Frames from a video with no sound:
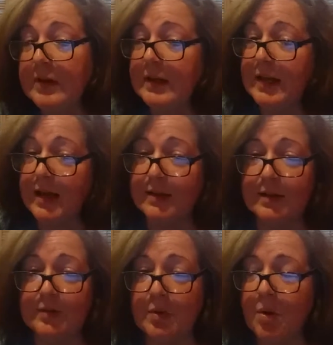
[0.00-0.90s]
Again,
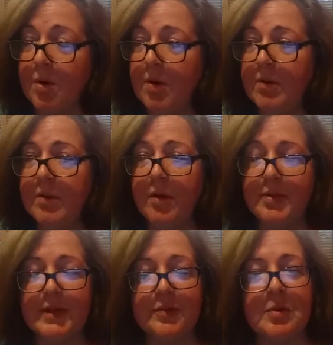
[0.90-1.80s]
these are all
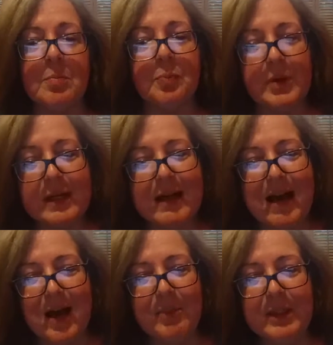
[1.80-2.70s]
things that are pretty
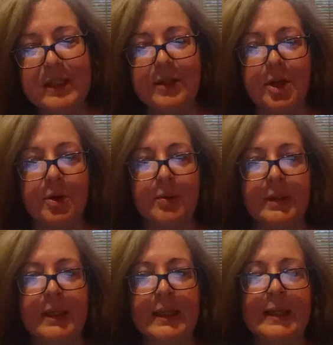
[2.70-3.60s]
commonly known.